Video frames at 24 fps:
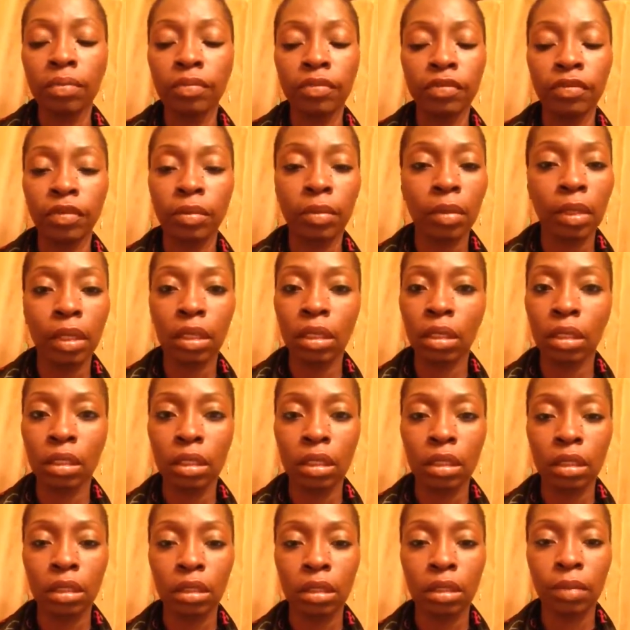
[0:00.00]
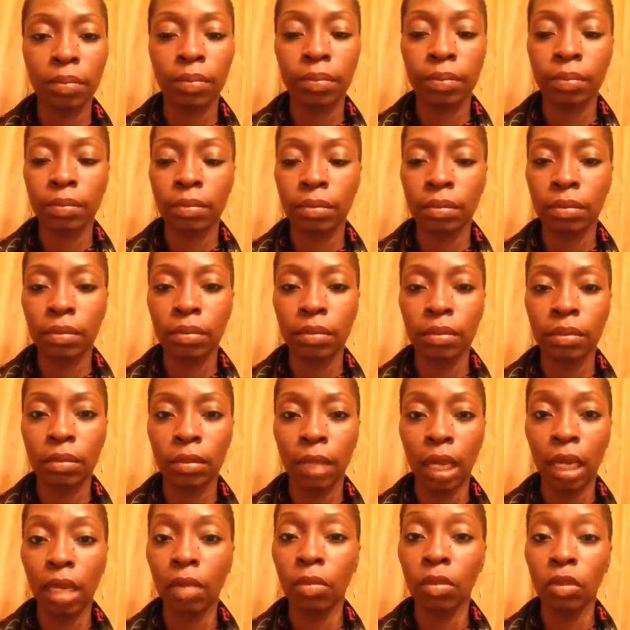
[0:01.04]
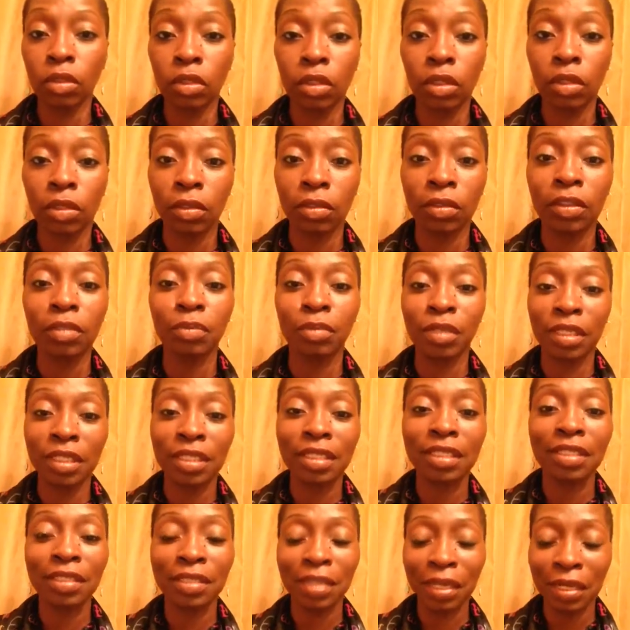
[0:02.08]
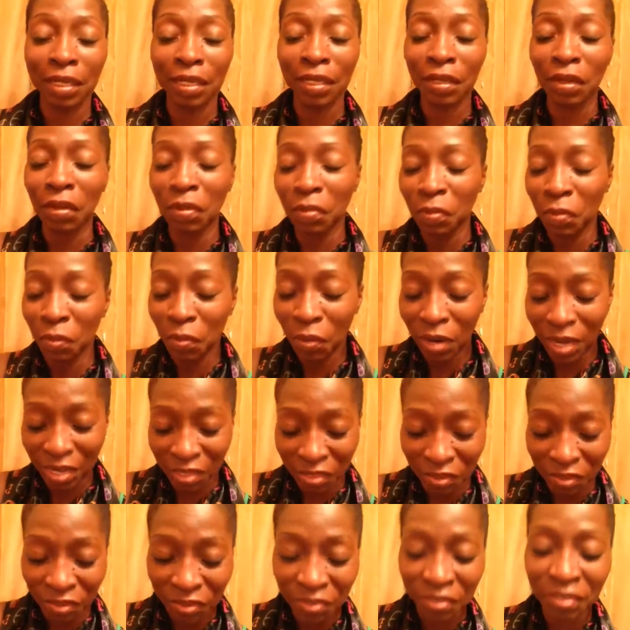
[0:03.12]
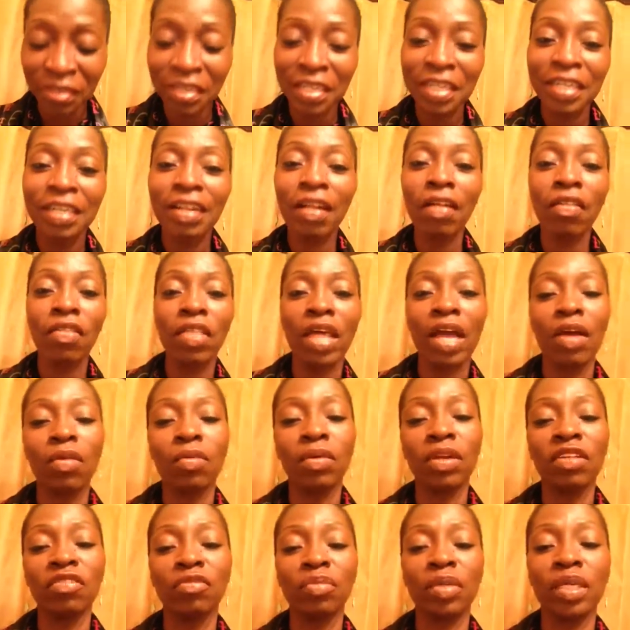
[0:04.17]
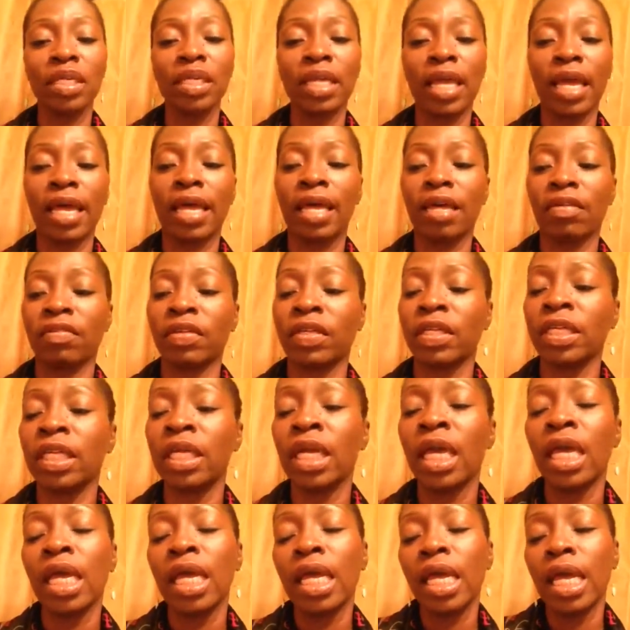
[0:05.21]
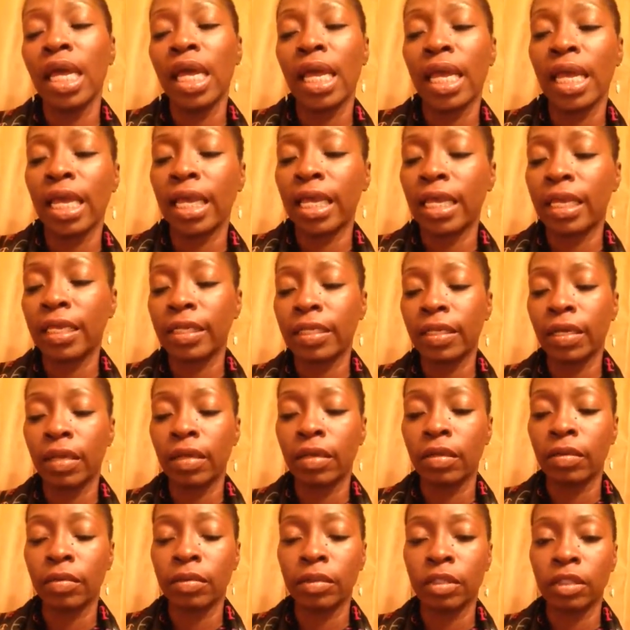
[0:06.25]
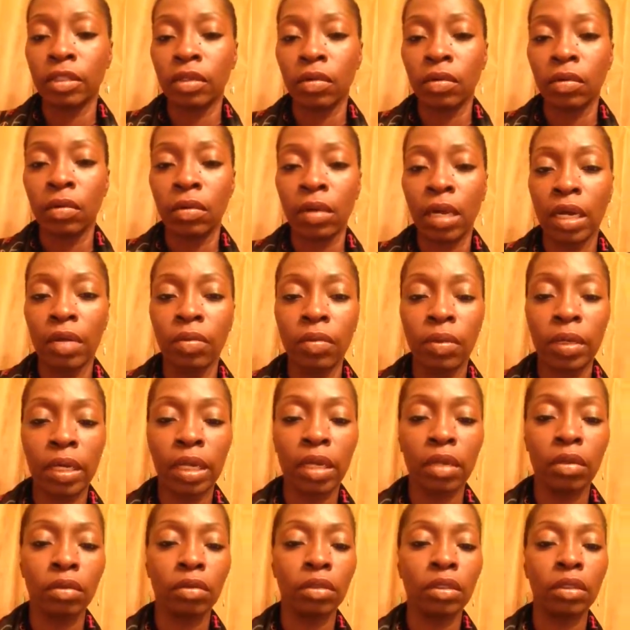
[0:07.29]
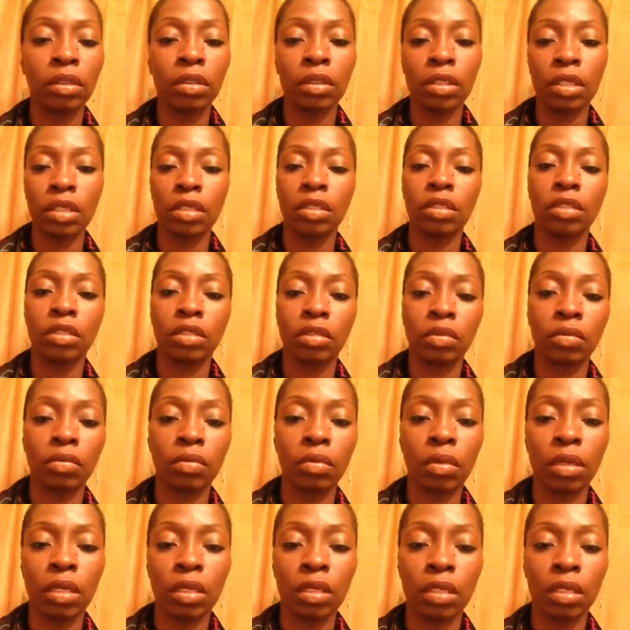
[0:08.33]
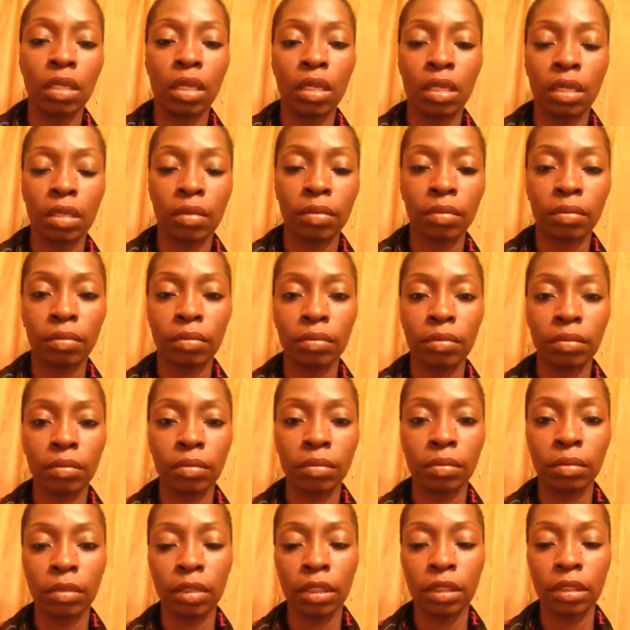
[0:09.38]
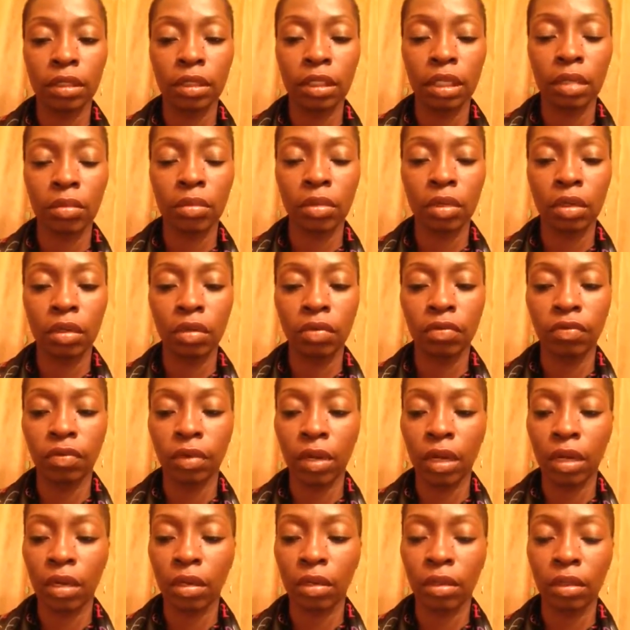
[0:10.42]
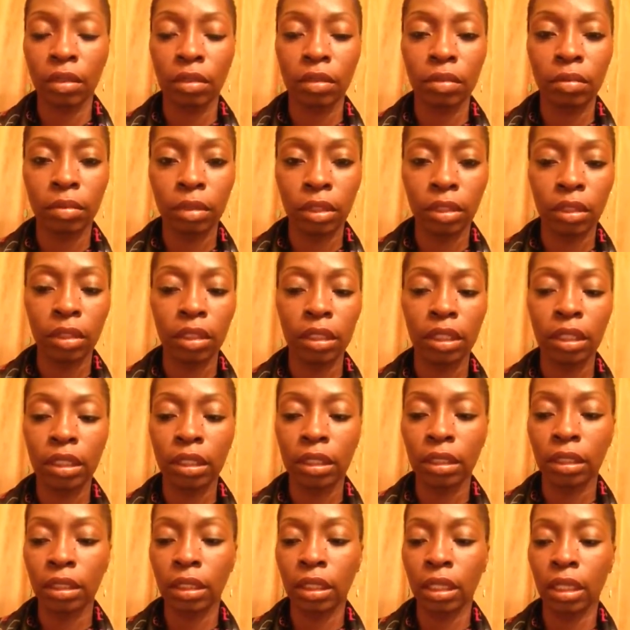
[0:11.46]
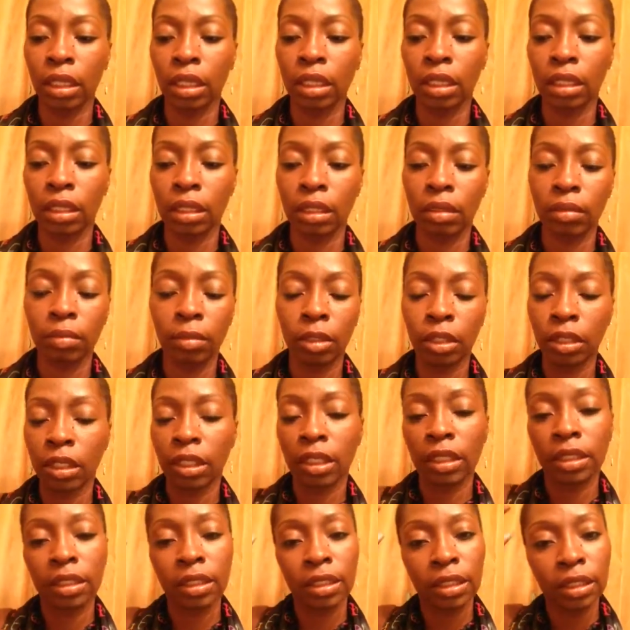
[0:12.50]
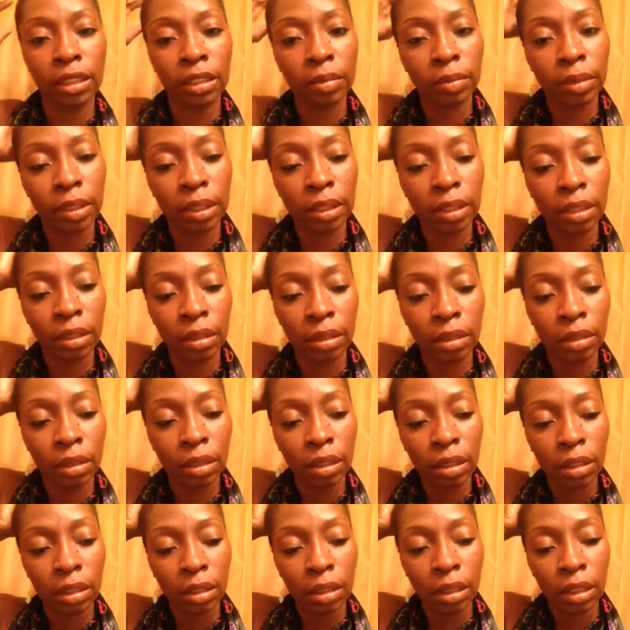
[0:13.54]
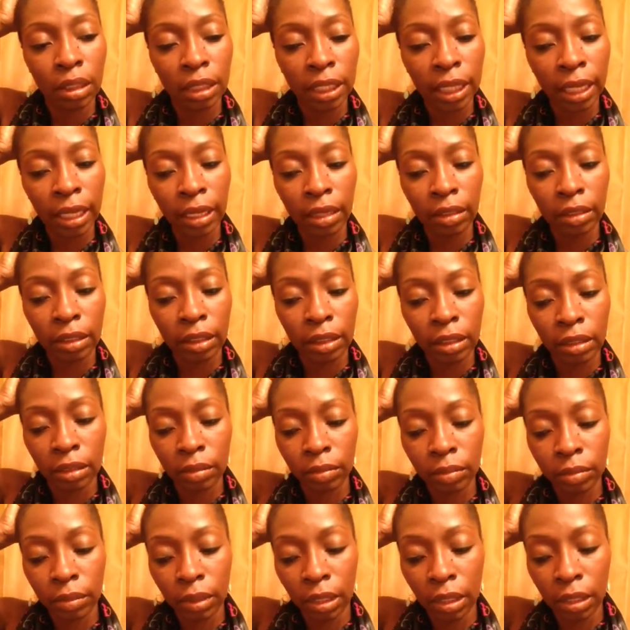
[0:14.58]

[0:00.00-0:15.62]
from all this, I almost cursed, but sucky weather that we've been having. And so I went out to lunch with some of our marketing team and accounting